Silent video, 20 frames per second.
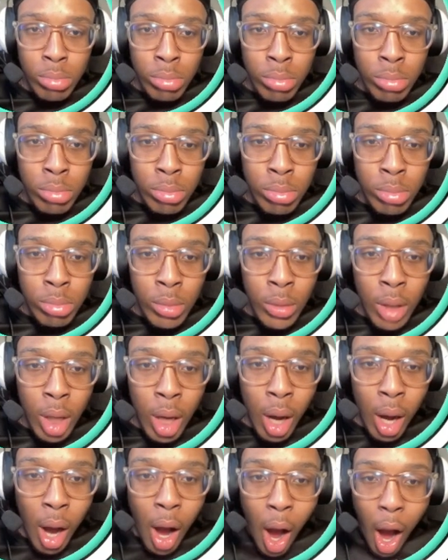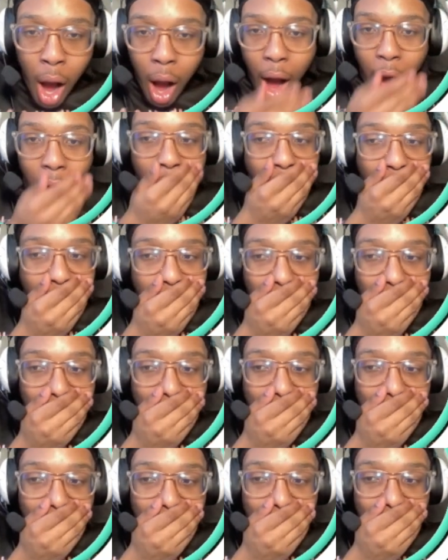
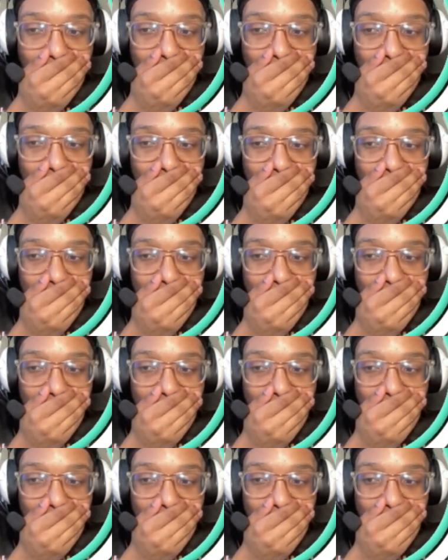(silence)